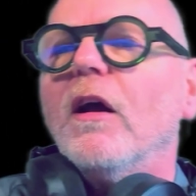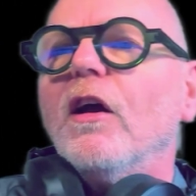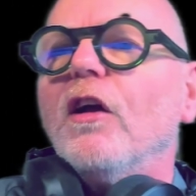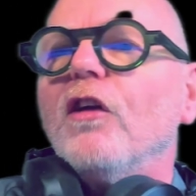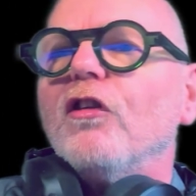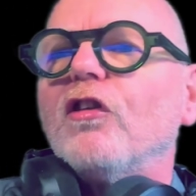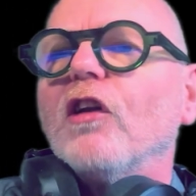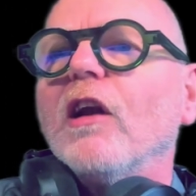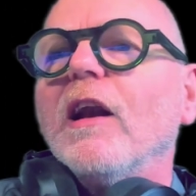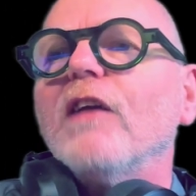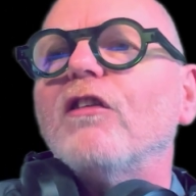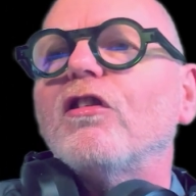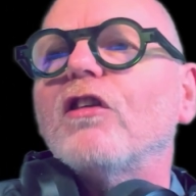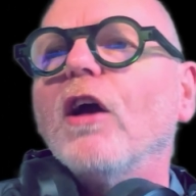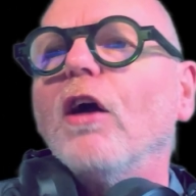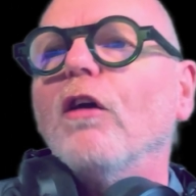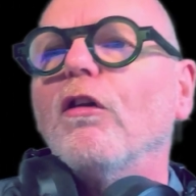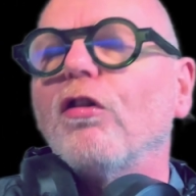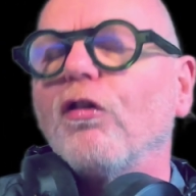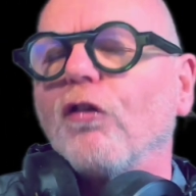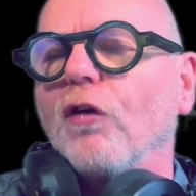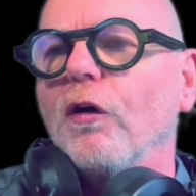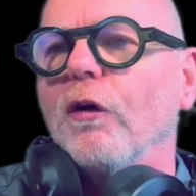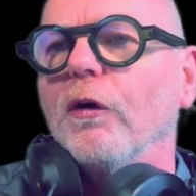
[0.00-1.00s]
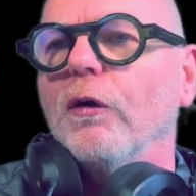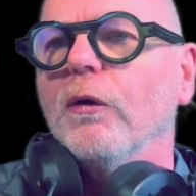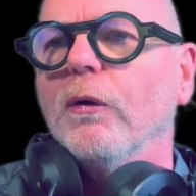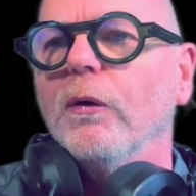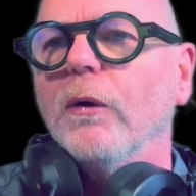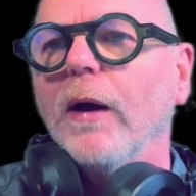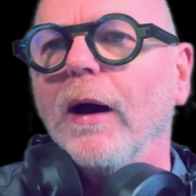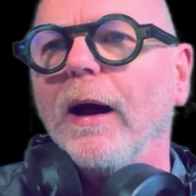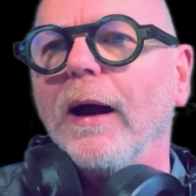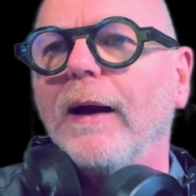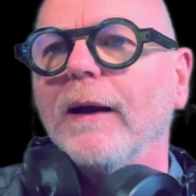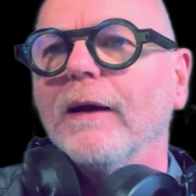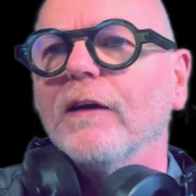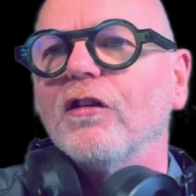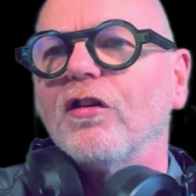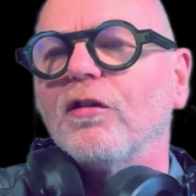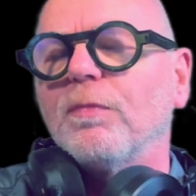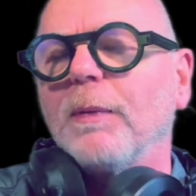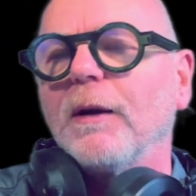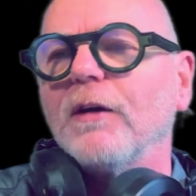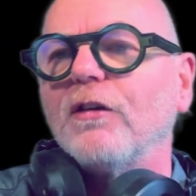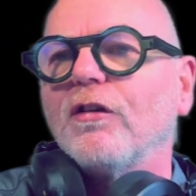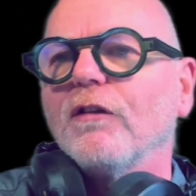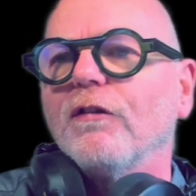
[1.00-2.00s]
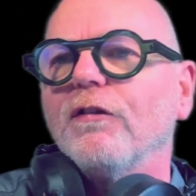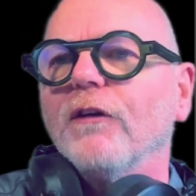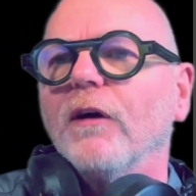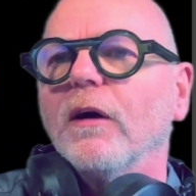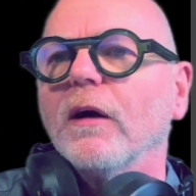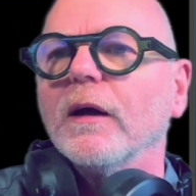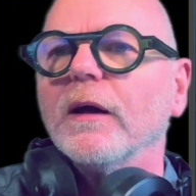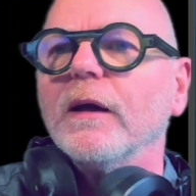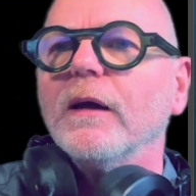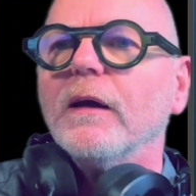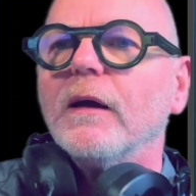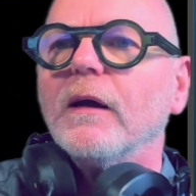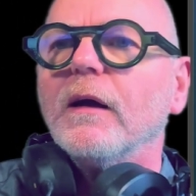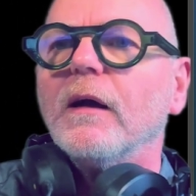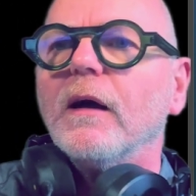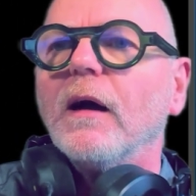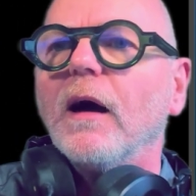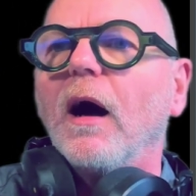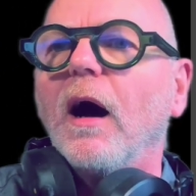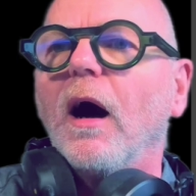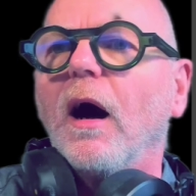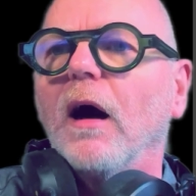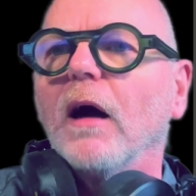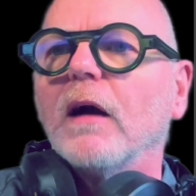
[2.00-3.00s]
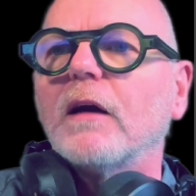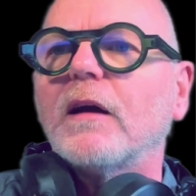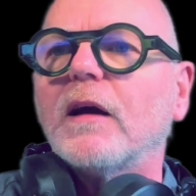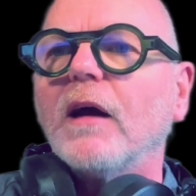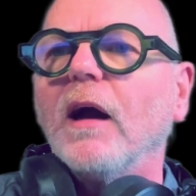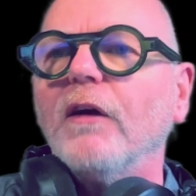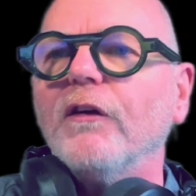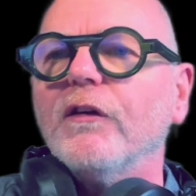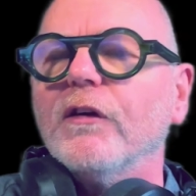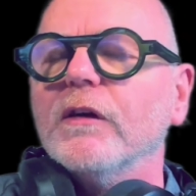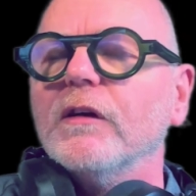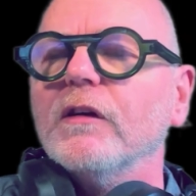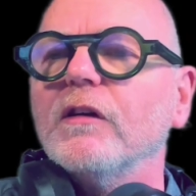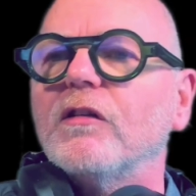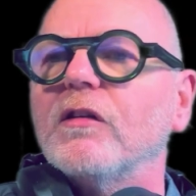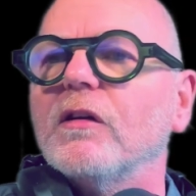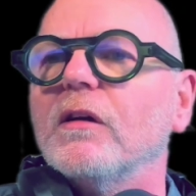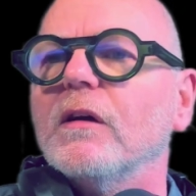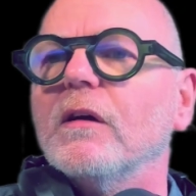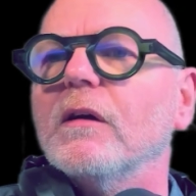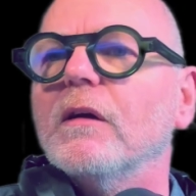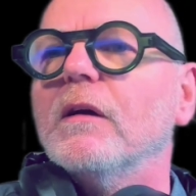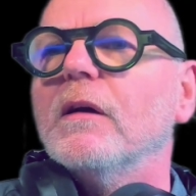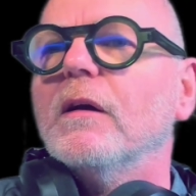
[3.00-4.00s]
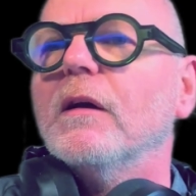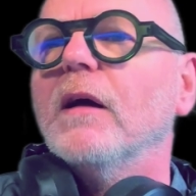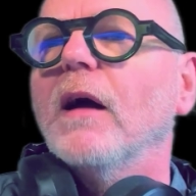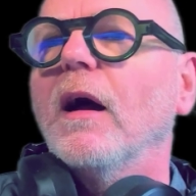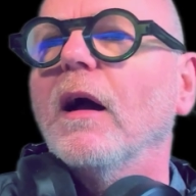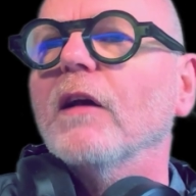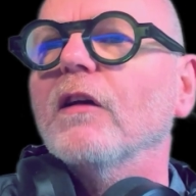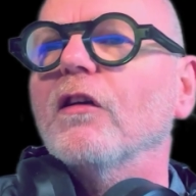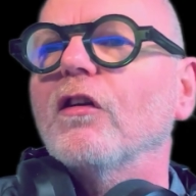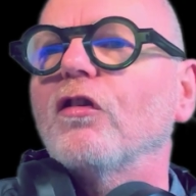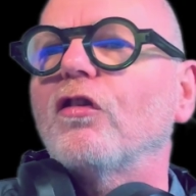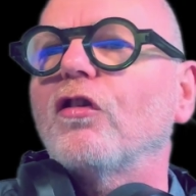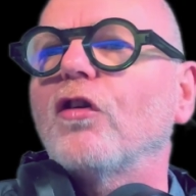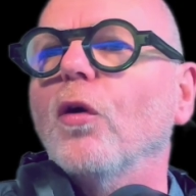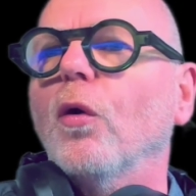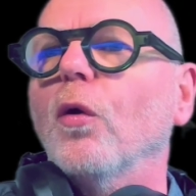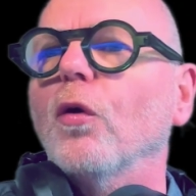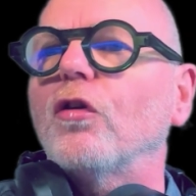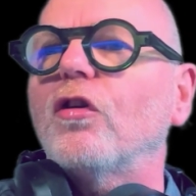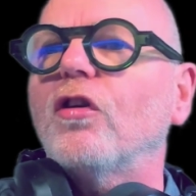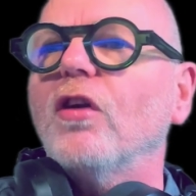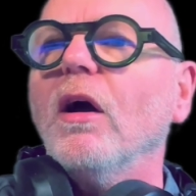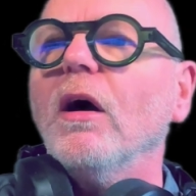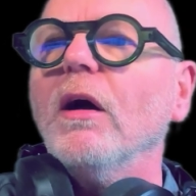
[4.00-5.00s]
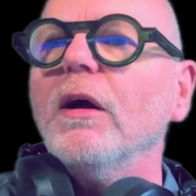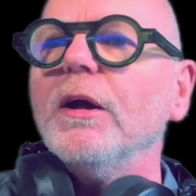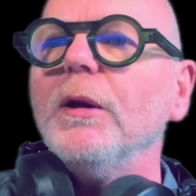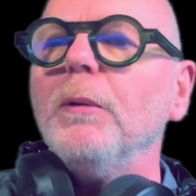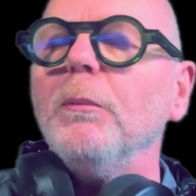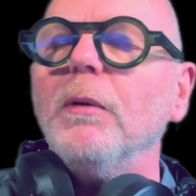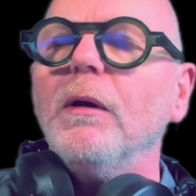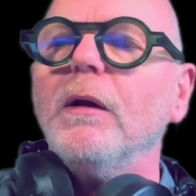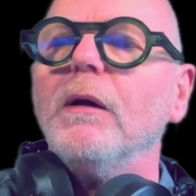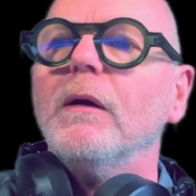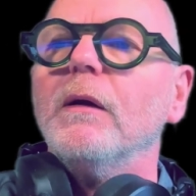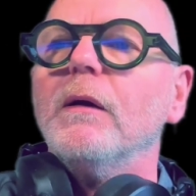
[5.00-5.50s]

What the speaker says: So let's go through and specify our current underscore time,